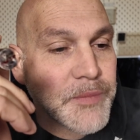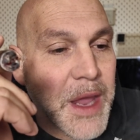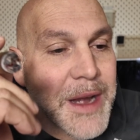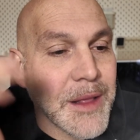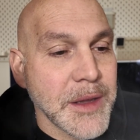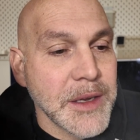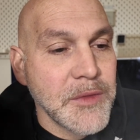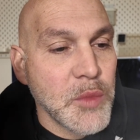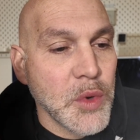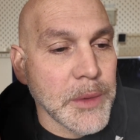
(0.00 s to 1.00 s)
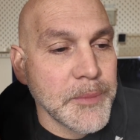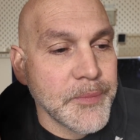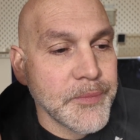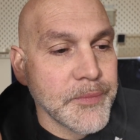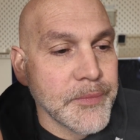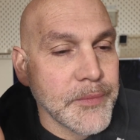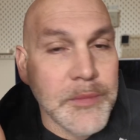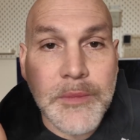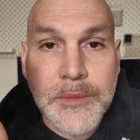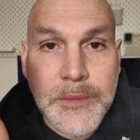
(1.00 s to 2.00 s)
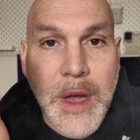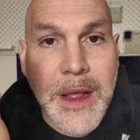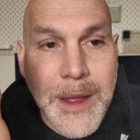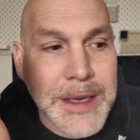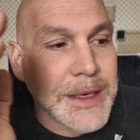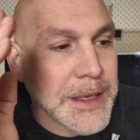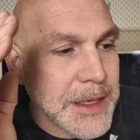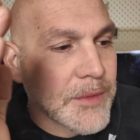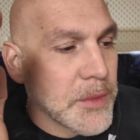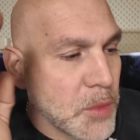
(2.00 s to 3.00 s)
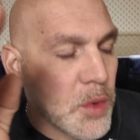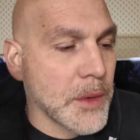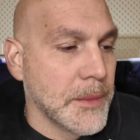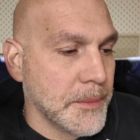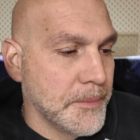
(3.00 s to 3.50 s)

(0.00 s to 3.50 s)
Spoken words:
And I like it even more. I like it even more.